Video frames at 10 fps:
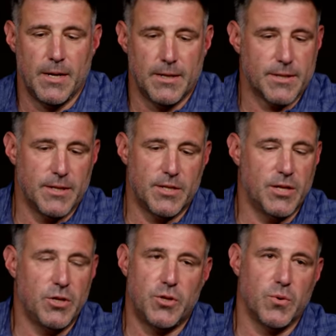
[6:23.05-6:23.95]
he's
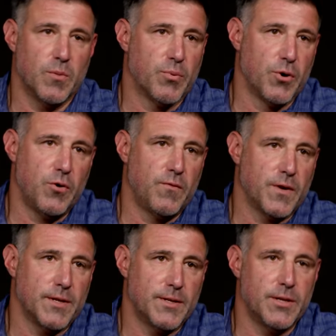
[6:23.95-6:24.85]
continued to improve,
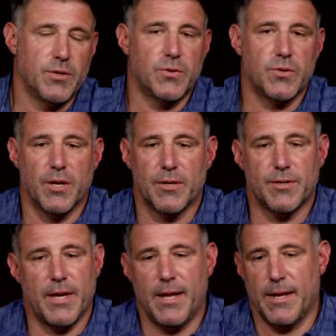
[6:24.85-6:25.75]
continued to
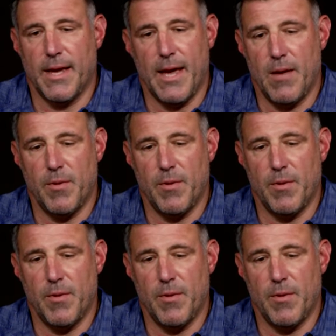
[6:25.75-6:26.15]
understand the game.